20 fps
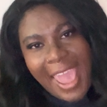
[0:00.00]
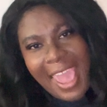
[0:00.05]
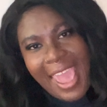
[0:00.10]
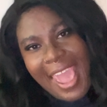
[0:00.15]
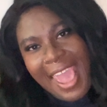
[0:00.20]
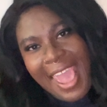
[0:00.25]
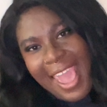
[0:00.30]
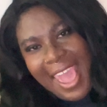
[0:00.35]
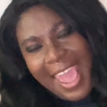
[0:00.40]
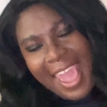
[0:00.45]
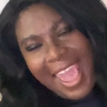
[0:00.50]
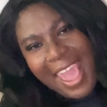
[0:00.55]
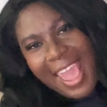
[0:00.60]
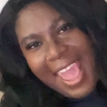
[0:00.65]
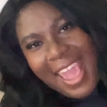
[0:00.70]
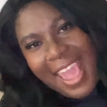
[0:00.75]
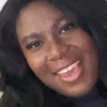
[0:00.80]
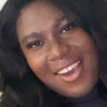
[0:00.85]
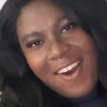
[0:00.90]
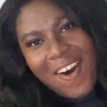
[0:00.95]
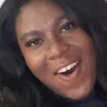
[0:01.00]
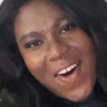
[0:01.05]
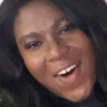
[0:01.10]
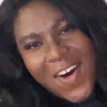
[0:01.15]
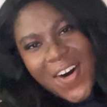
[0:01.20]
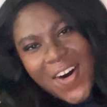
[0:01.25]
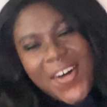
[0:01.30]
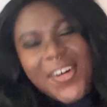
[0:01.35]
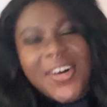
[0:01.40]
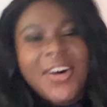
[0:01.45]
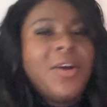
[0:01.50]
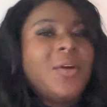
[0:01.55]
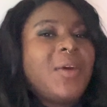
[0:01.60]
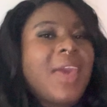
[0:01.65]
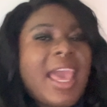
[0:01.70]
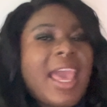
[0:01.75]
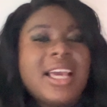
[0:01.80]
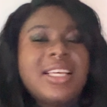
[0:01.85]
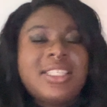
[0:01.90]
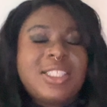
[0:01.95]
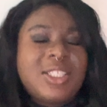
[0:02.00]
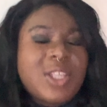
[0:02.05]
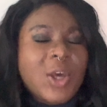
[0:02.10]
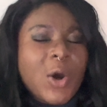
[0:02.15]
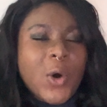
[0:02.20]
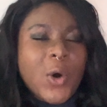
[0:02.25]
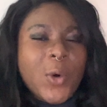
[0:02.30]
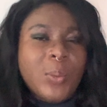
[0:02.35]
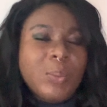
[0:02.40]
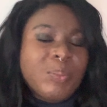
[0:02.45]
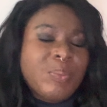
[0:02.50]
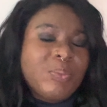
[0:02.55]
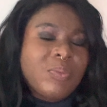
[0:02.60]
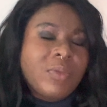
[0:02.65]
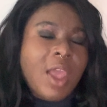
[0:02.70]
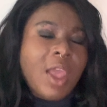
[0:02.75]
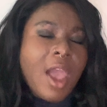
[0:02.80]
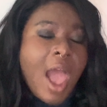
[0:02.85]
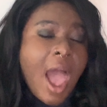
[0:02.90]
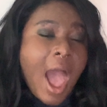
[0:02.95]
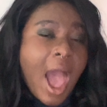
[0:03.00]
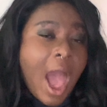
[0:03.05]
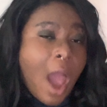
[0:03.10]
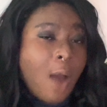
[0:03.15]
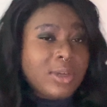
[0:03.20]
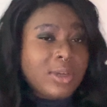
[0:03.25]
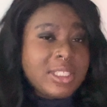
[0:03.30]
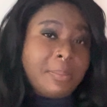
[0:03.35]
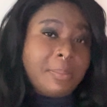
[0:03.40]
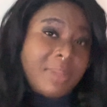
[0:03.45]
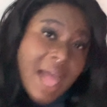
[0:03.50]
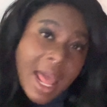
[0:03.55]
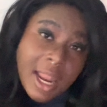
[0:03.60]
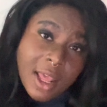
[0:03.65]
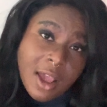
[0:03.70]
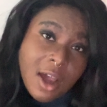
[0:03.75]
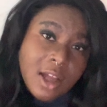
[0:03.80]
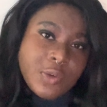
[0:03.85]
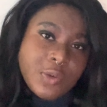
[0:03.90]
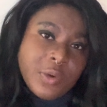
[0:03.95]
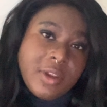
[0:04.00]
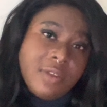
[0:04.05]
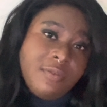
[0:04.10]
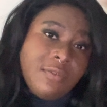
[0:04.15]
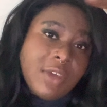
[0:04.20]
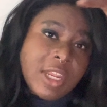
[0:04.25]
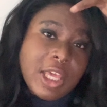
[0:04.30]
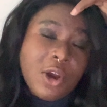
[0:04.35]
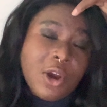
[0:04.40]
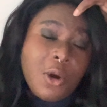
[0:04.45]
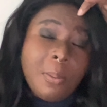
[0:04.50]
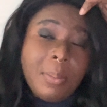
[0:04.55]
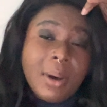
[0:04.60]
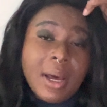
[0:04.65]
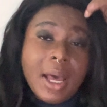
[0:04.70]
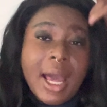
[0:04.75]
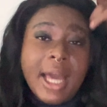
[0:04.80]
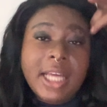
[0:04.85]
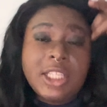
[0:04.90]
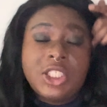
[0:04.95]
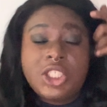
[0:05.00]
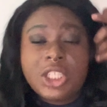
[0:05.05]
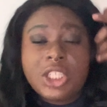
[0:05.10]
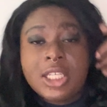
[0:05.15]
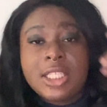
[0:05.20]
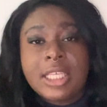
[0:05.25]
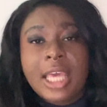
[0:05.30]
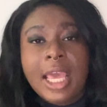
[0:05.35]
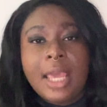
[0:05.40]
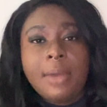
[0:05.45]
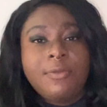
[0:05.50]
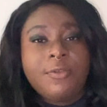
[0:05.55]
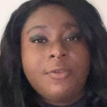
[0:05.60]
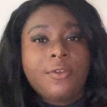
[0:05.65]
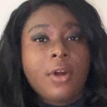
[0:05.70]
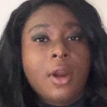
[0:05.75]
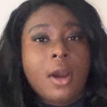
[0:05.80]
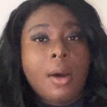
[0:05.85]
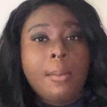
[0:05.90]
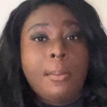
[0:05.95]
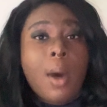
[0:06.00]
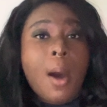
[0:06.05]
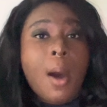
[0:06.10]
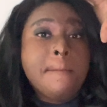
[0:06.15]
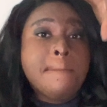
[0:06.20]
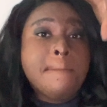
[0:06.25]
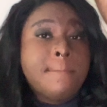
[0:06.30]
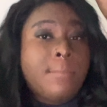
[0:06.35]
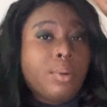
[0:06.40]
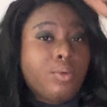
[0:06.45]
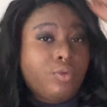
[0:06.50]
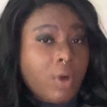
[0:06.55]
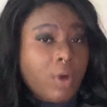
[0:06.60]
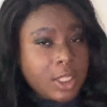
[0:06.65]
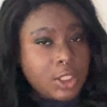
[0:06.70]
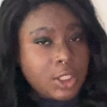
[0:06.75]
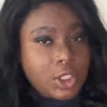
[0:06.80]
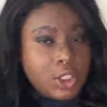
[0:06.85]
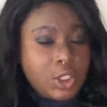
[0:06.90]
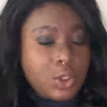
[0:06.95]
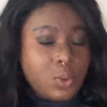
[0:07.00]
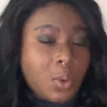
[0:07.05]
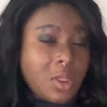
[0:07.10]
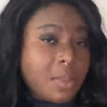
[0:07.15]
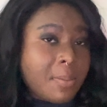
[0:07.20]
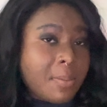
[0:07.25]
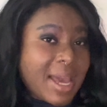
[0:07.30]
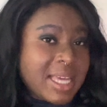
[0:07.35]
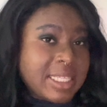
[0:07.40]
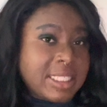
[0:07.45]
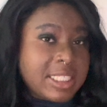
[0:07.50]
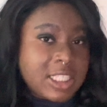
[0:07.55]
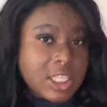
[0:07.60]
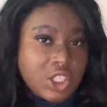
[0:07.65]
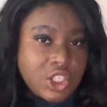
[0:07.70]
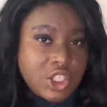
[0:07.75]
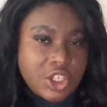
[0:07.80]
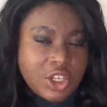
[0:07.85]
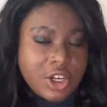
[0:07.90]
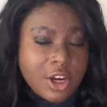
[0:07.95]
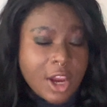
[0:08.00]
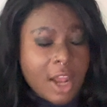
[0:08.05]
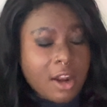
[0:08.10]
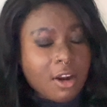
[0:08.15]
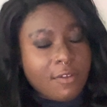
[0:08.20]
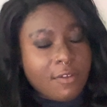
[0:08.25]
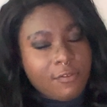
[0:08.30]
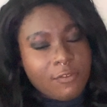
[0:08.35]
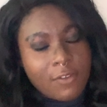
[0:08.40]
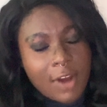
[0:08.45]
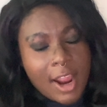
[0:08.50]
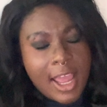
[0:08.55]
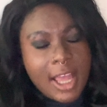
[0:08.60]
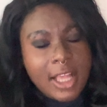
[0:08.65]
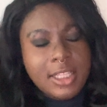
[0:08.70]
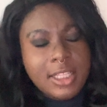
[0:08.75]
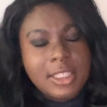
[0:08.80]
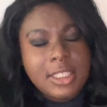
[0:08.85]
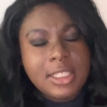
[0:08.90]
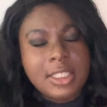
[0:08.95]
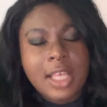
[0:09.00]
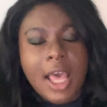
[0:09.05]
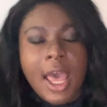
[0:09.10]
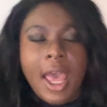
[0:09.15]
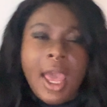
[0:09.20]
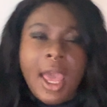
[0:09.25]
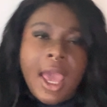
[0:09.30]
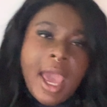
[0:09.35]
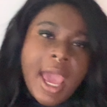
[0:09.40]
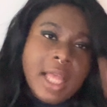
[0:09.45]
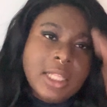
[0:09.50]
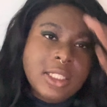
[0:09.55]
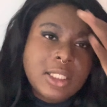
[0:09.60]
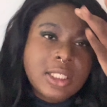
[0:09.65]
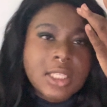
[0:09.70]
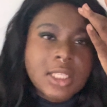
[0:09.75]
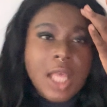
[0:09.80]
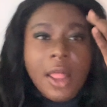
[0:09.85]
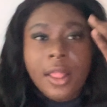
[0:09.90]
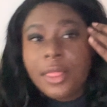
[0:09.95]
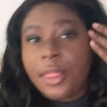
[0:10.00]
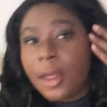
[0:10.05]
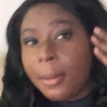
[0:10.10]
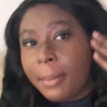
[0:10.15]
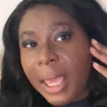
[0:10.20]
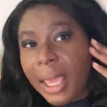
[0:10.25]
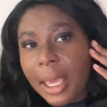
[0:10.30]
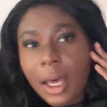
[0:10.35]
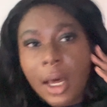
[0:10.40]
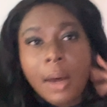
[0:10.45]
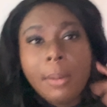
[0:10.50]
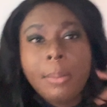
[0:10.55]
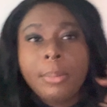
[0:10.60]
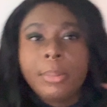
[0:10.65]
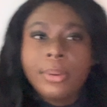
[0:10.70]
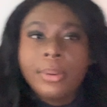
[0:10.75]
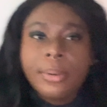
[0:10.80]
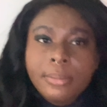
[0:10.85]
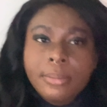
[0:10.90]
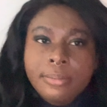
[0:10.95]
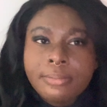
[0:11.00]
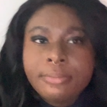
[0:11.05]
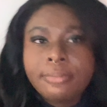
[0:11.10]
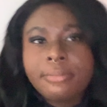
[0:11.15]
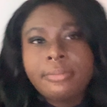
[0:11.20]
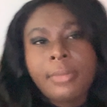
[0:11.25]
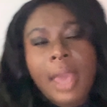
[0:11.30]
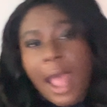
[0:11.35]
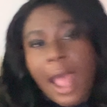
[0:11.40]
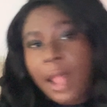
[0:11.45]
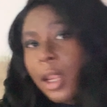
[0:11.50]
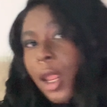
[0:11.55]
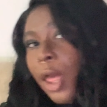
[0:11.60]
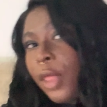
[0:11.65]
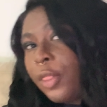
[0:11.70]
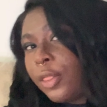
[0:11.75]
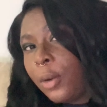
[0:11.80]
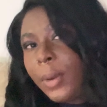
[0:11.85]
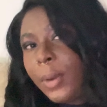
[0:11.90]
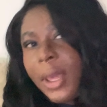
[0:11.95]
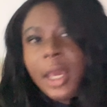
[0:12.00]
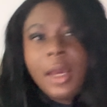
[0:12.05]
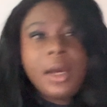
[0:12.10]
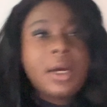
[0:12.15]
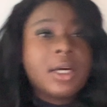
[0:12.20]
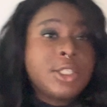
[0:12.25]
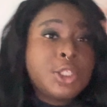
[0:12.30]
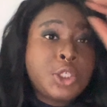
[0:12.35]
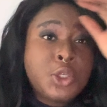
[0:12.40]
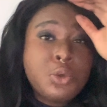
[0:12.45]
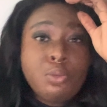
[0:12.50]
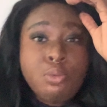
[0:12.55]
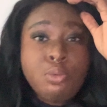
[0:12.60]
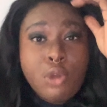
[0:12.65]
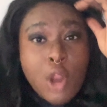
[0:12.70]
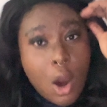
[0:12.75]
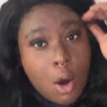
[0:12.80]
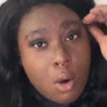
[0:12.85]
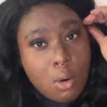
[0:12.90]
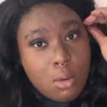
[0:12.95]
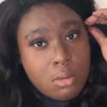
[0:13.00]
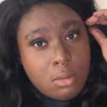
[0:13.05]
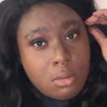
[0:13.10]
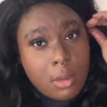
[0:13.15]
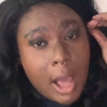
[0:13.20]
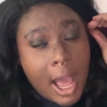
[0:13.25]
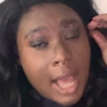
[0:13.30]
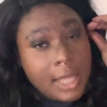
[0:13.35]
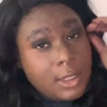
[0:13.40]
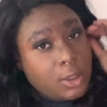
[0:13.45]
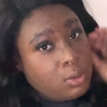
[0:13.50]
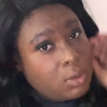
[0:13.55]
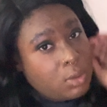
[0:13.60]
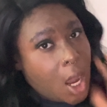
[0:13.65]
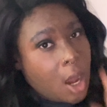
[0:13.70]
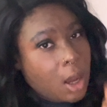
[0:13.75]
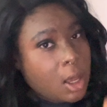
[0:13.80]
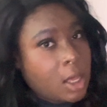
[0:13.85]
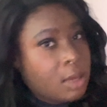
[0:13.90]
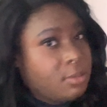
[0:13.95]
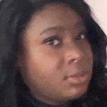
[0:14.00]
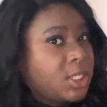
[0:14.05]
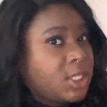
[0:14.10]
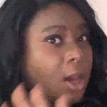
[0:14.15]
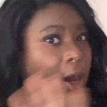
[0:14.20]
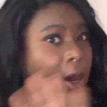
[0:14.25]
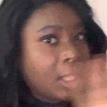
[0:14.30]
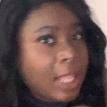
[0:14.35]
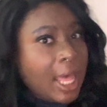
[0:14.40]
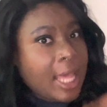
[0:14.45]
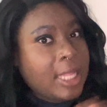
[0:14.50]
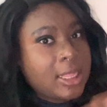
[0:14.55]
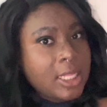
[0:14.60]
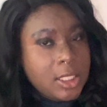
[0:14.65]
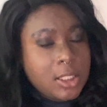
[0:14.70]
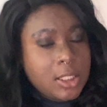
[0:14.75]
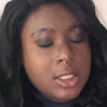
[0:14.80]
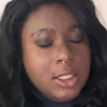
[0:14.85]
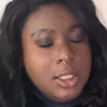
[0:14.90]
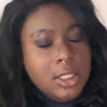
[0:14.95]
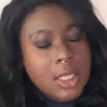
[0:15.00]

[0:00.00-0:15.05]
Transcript: Hey y'all. Okay, so I wasn't planning on doing a video, but I just came from brunch with my sister and her friends, hence the makeup and the wig, cause you know I do not come to y'all like this.